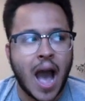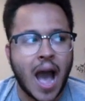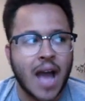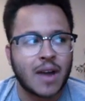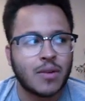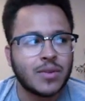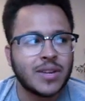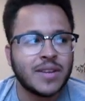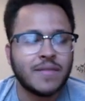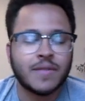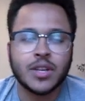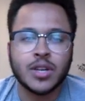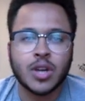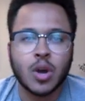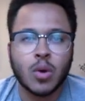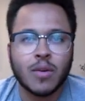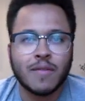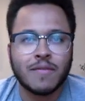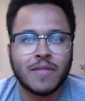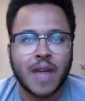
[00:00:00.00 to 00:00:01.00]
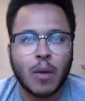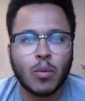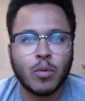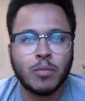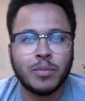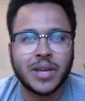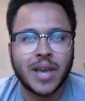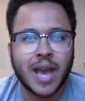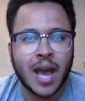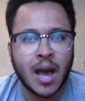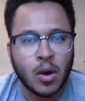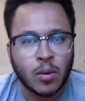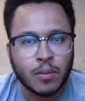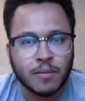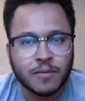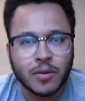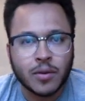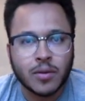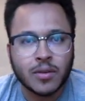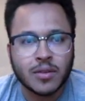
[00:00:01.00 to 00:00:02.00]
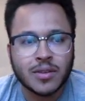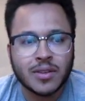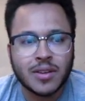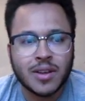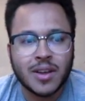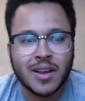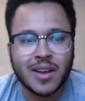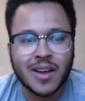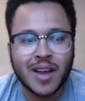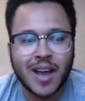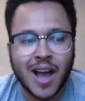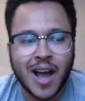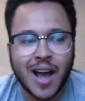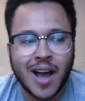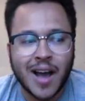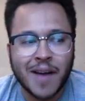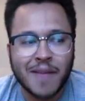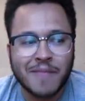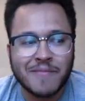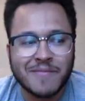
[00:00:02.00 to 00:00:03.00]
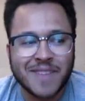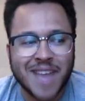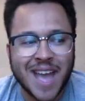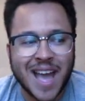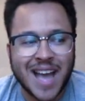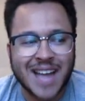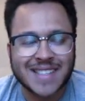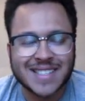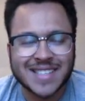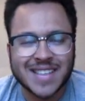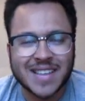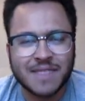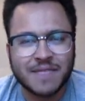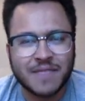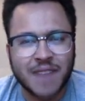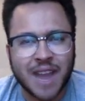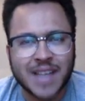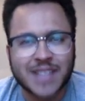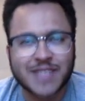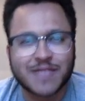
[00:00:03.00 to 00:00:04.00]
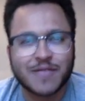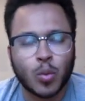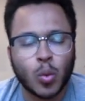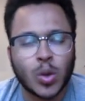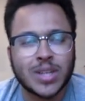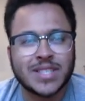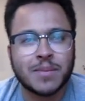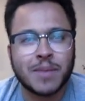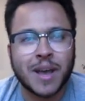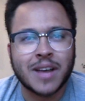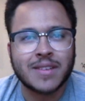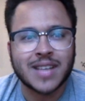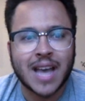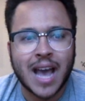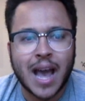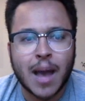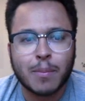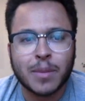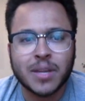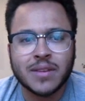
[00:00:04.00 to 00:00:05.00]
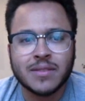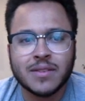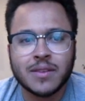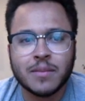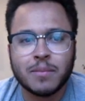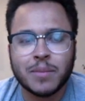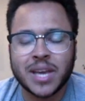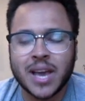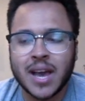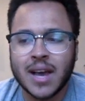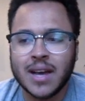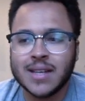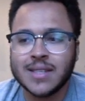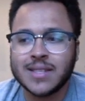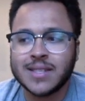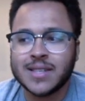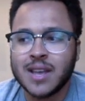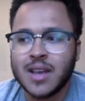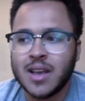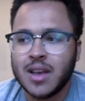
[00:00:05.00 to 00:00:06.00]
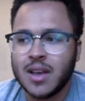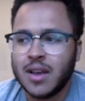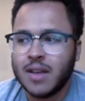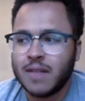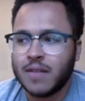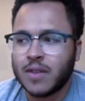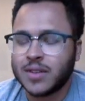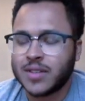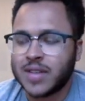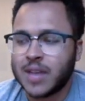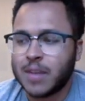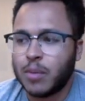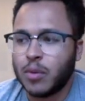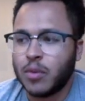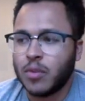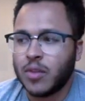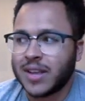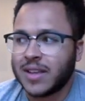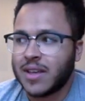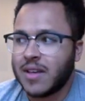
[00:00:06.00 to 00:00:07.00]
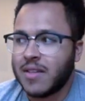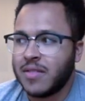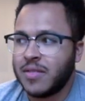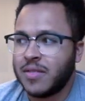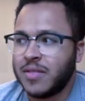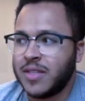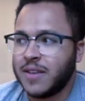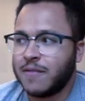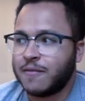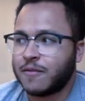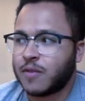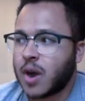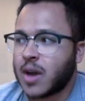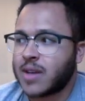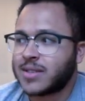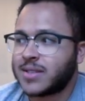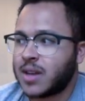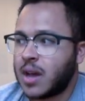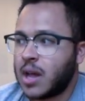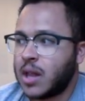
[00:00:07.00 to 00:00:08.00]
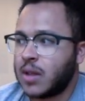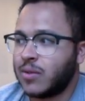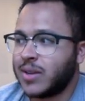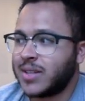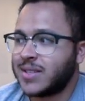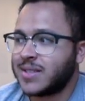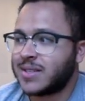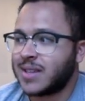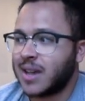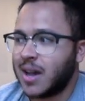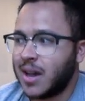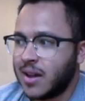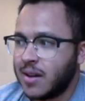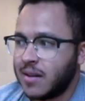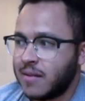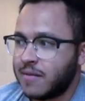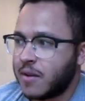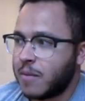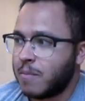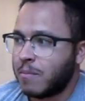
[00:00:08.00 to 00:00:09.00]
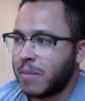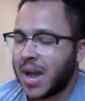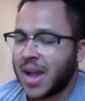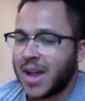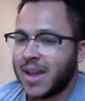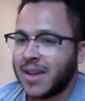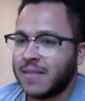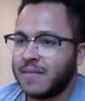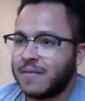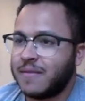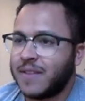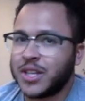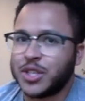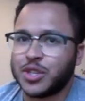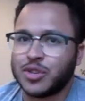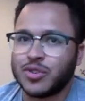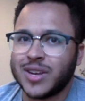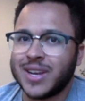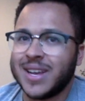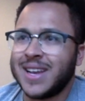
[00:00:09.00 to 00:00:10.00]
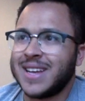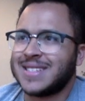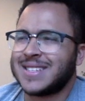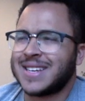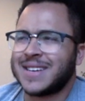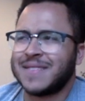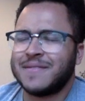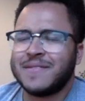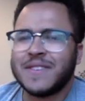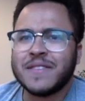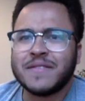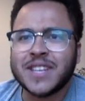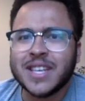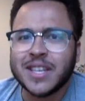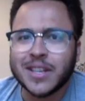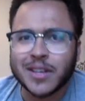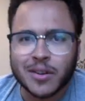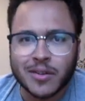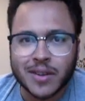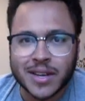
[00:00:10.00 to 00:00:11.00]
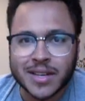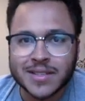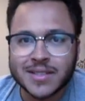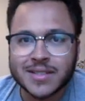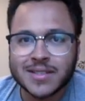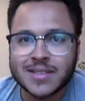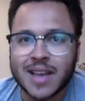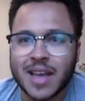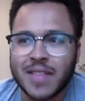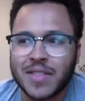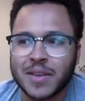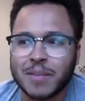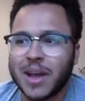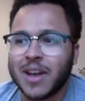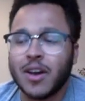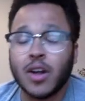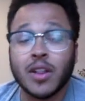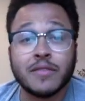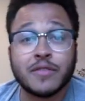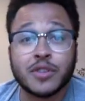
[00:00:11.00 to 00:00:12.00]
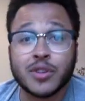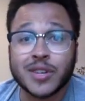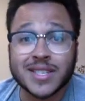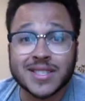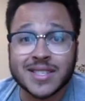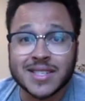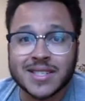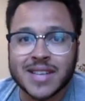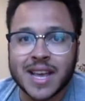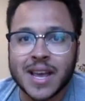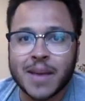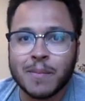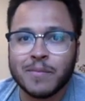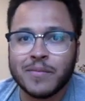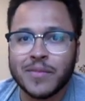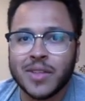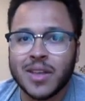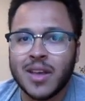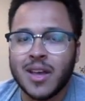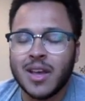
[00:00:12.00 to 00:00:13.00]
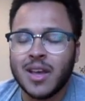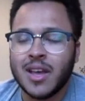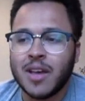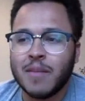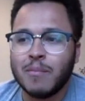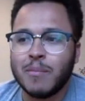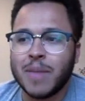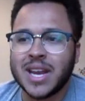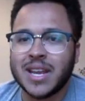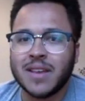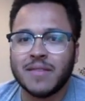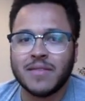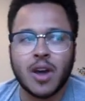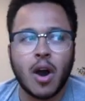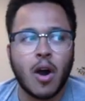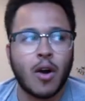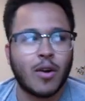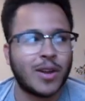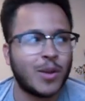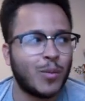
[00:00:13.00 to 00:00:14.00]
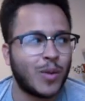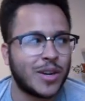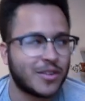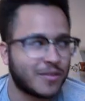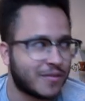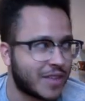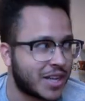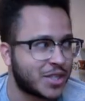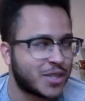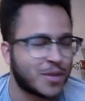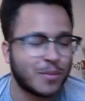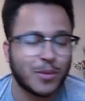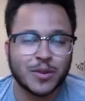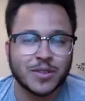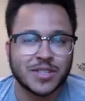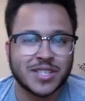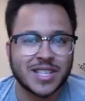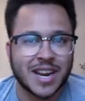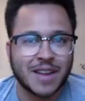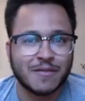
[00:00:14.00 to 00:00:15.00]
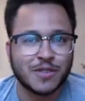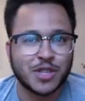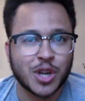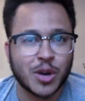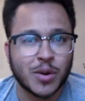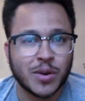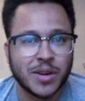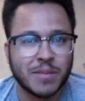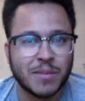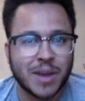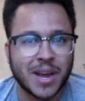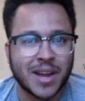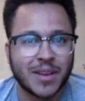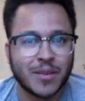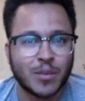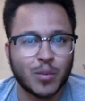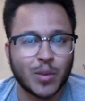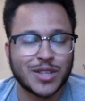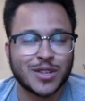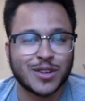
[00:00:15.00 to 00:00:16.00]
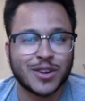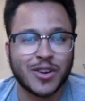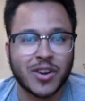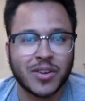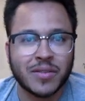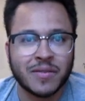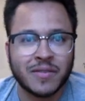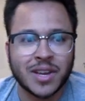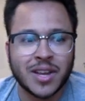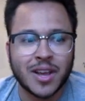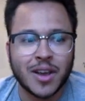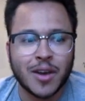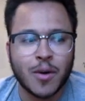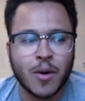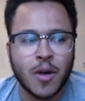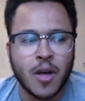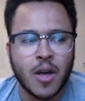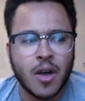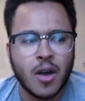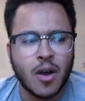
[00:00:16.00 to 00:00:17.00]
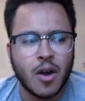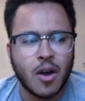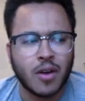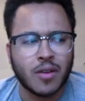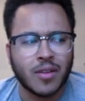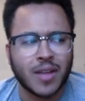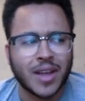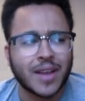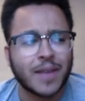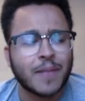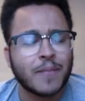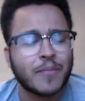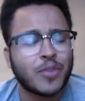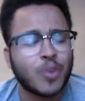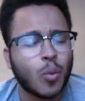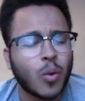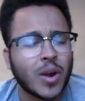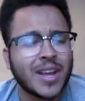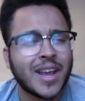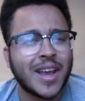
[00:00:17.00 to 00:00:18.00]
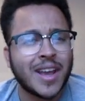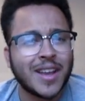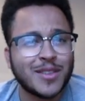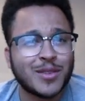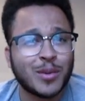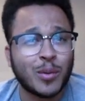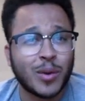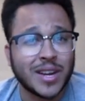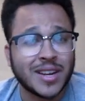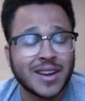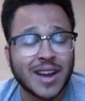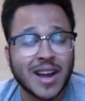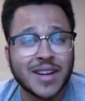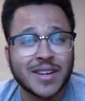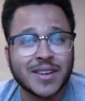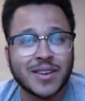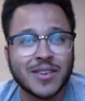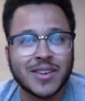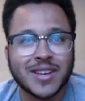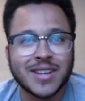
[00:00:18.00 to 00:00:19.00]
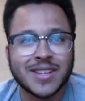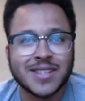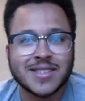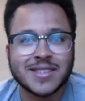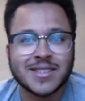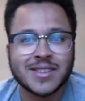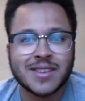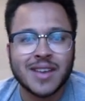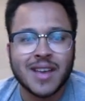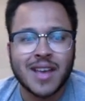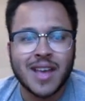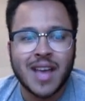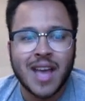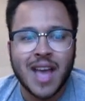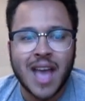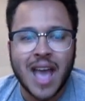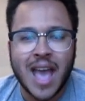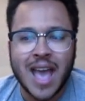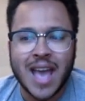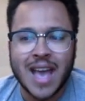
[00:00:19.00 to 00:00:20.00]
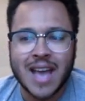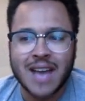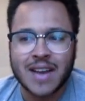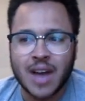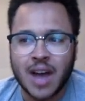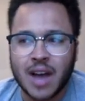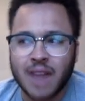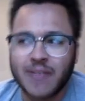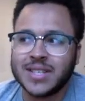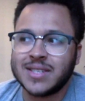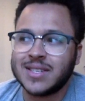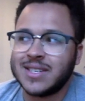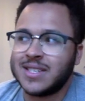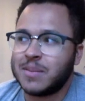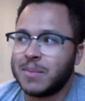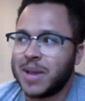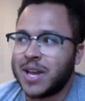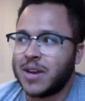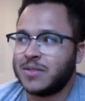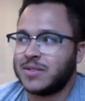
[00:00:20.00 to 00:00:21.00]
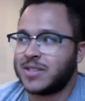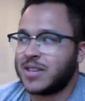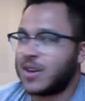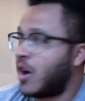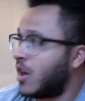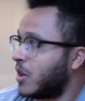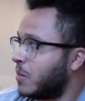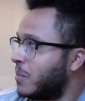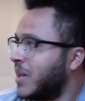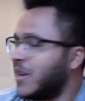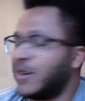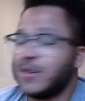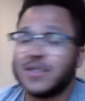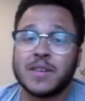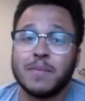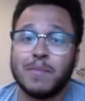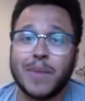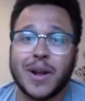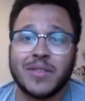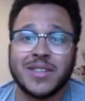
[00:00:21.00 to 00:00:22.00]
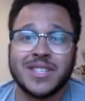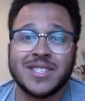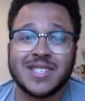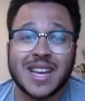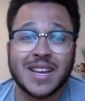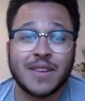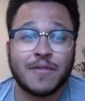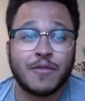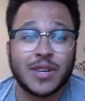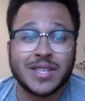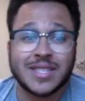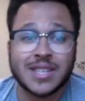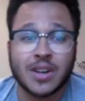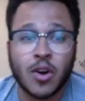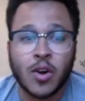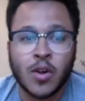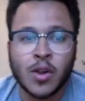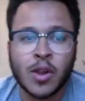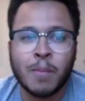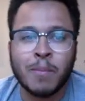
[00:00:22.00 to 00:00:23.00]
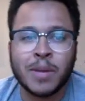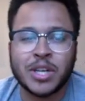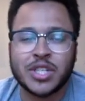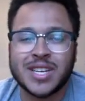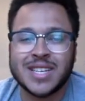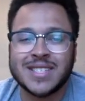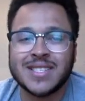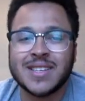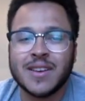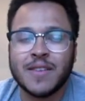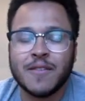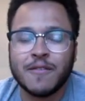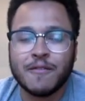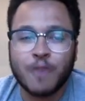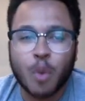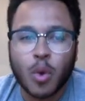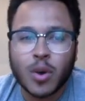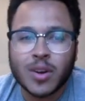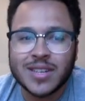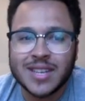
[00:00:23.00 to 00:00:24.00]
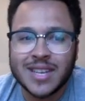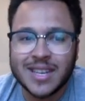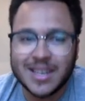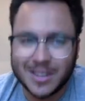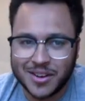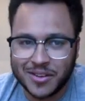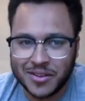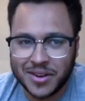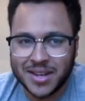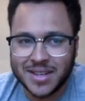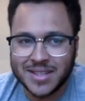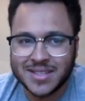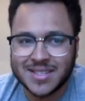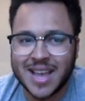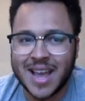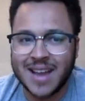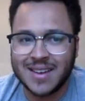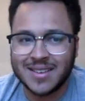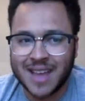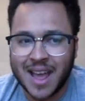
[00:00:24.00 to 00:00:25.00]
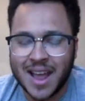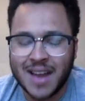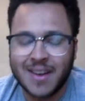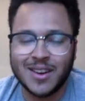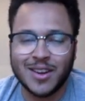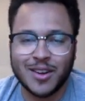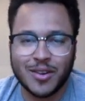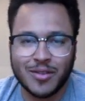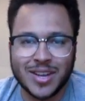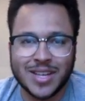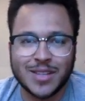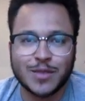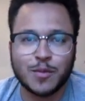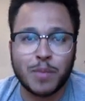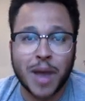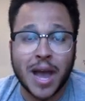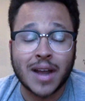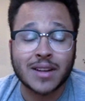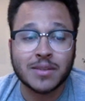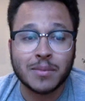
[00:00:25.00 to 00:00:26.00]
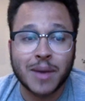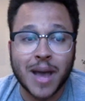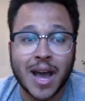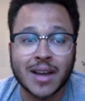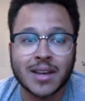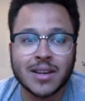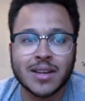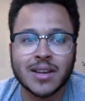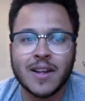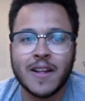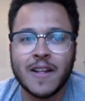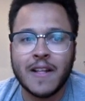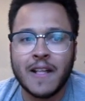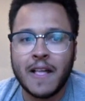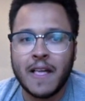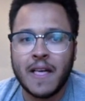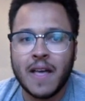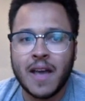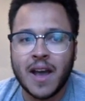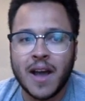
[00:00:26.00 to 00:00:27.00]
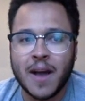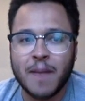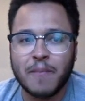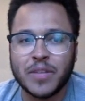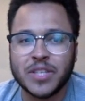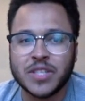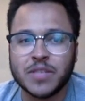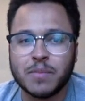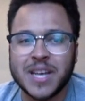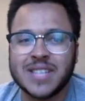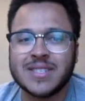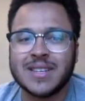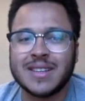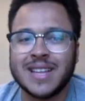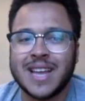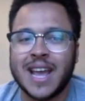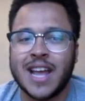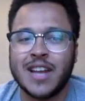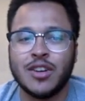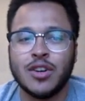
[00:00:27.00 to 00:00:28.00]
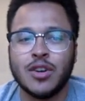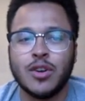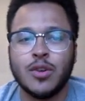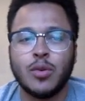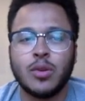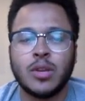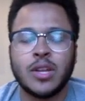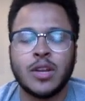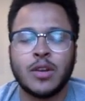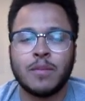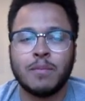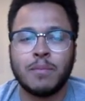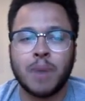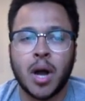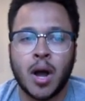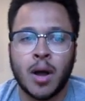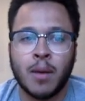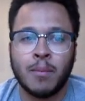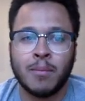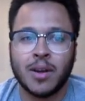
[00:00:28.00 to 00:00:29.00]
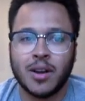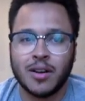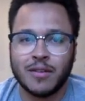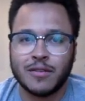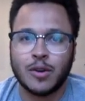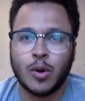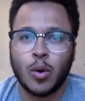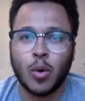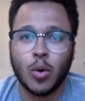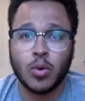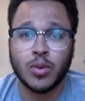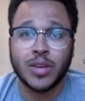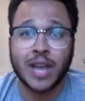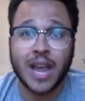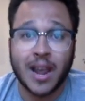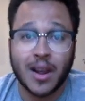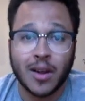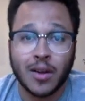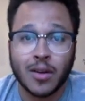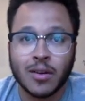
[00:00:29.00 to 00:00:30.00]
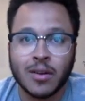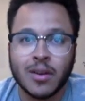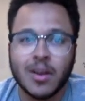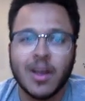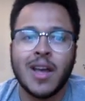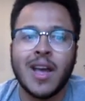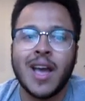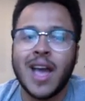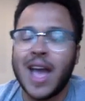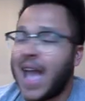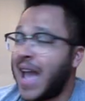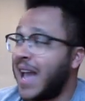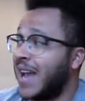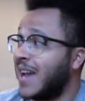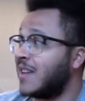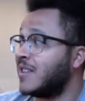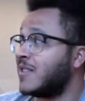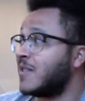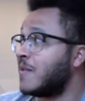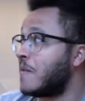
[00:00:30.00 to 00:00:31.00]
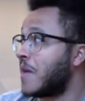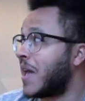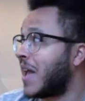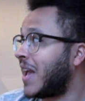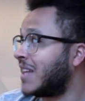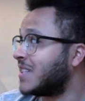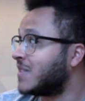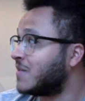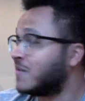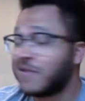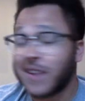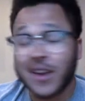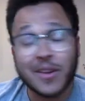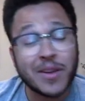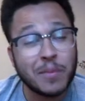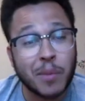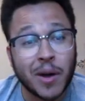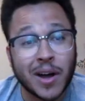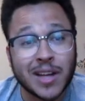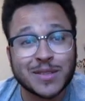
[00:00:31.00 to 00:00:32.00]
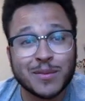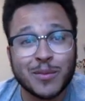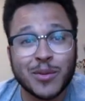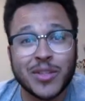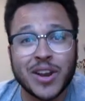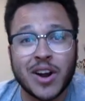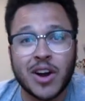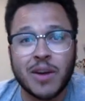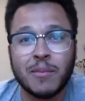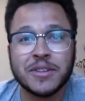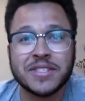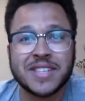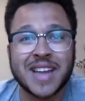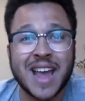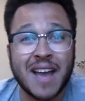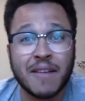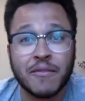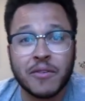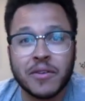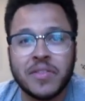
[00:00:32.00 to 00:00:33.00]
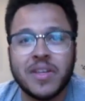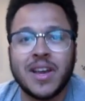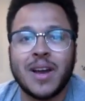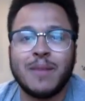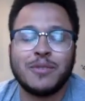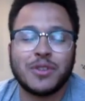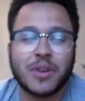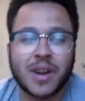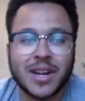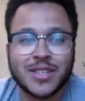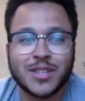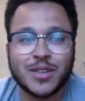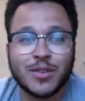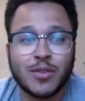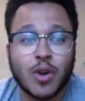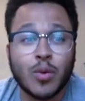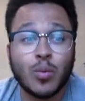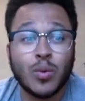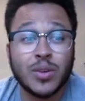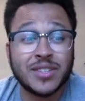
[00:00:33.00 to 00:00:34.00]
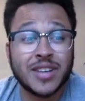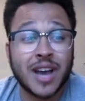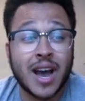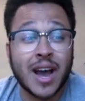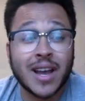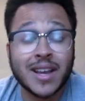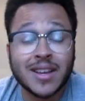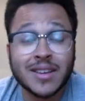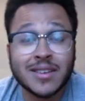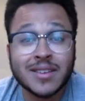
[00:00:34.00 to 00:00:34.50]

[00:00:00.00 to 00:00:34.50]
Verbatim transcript: I don't even know if that will be helpful as advice for what's about to happen because, for example, like the frost tolerance of my fig tree is like 15 degrees. I think my olive tree is the same. Many of the hardy winter vegetables that I've shown in my winter garden video are like 28, 29 degrees. And obviously, tomatoes and jalapenos can barely stand a freeze at all, much less 14 degrees and 10 degrees back to back. This is basically a nuclear bomb of cold air, and it's very possible that almost everything I'm trying to grow will die.